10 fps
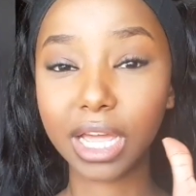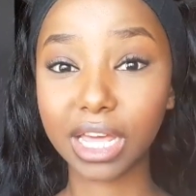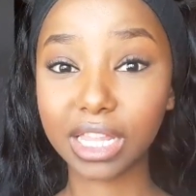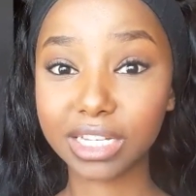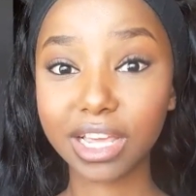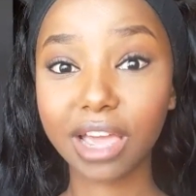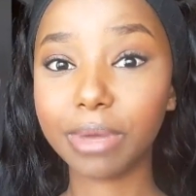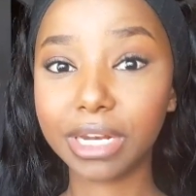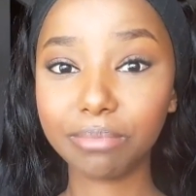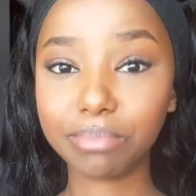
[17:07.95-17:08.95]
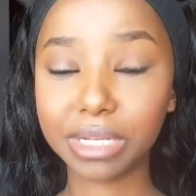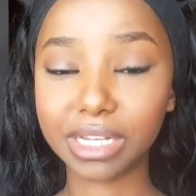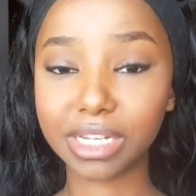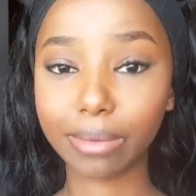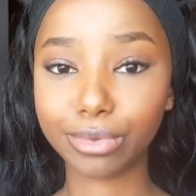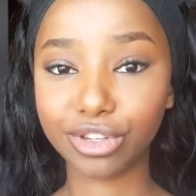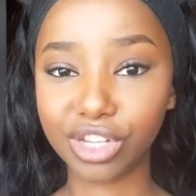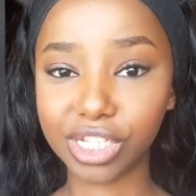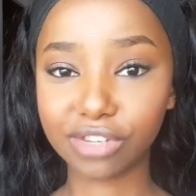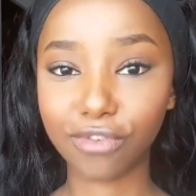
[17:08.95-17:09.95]
Another time I didn't pick it up
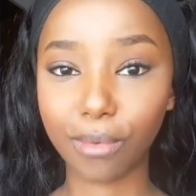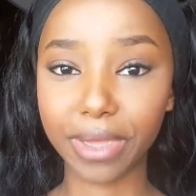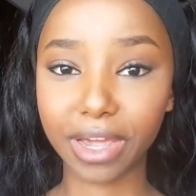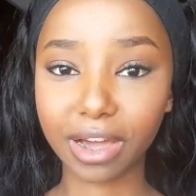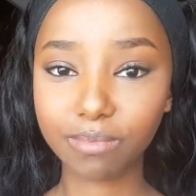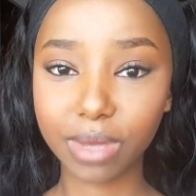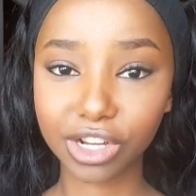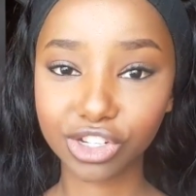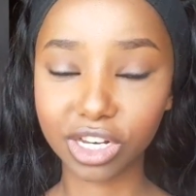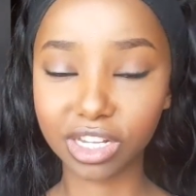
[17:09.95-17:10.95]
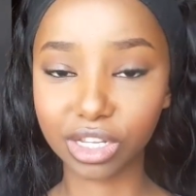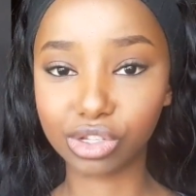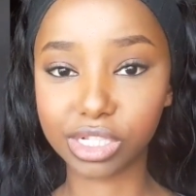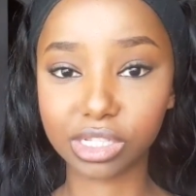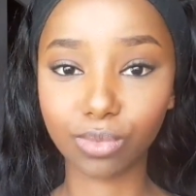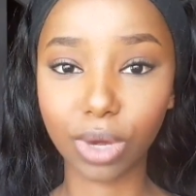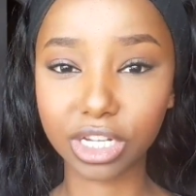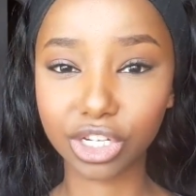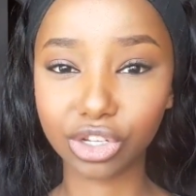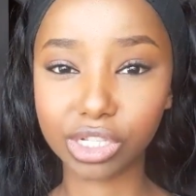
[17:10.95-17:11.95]
to use it for makeup. I actually
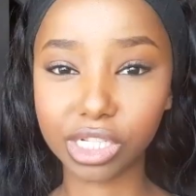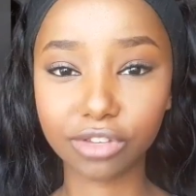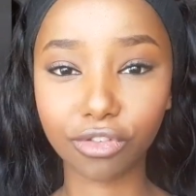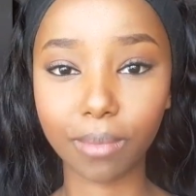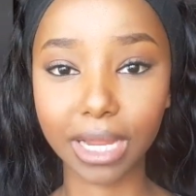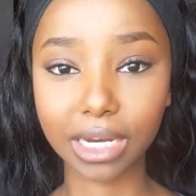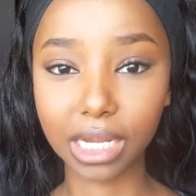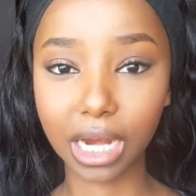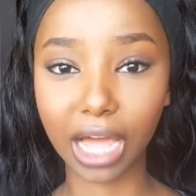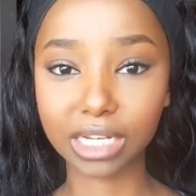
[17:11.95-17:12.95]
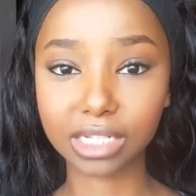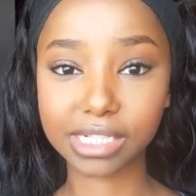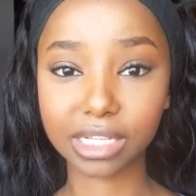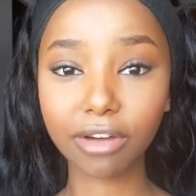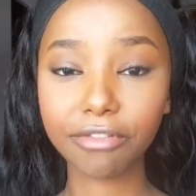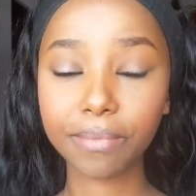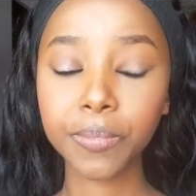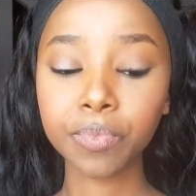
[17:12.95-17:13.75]
wanted to use it for my nail art stuff,